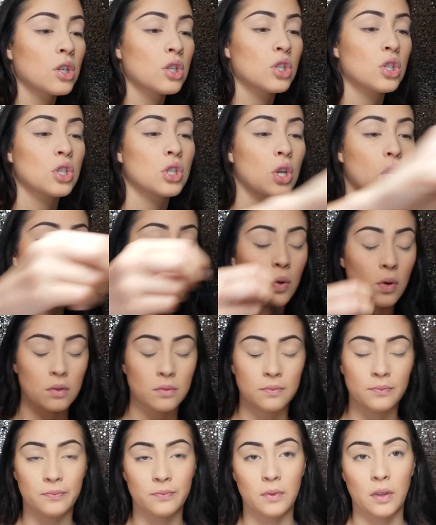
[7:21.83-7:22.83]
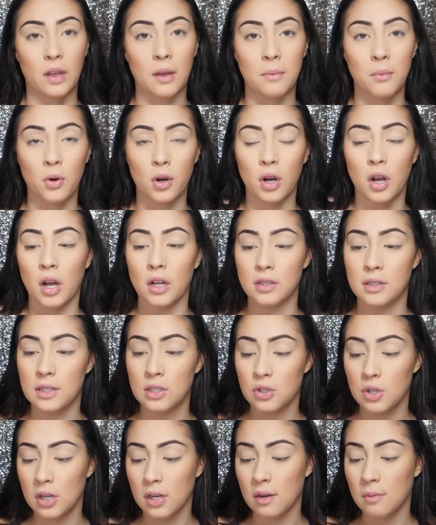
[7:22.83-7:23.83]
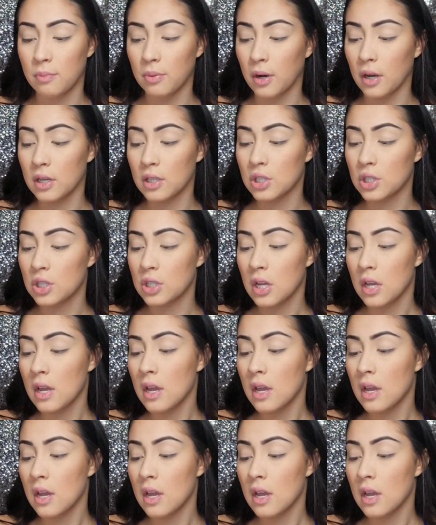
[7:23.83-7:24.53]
so like a more concentrated brush.